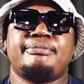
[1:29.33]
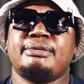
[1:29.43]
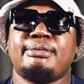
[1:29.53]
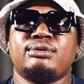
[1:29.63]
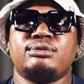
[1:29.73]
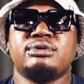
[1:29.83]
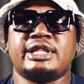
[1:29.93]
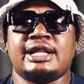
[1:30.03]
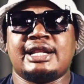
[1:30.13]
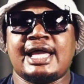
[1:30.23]
people who
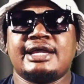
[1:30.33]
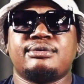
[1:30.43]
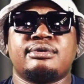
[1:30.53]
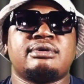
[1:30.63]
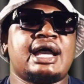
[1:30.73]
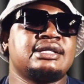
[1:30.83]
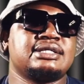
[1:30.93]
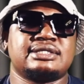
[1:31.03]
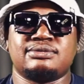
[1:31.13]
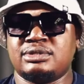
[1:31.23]
they like or
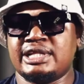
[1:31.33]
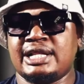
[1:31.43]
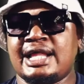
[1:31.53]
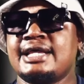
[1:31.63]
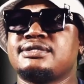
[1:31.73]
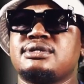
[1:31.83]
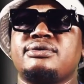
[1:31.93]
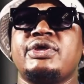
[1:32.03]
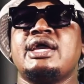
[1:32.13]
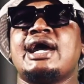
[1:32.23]
artists who they like.
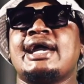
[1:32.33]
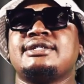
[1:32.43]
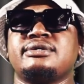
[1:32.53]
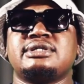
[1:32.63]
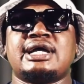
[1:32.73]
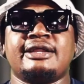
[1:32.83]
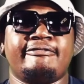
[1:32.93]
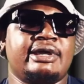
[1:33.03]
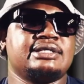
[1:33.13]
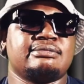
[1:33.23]
So I don't
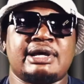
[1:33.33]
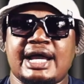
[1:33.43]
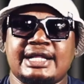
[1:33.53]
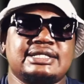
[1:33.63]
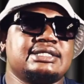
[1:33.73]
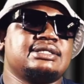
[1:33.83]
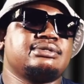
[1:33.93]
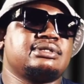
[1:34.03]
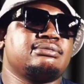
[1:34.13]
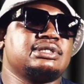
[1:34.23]
advise my artists kuti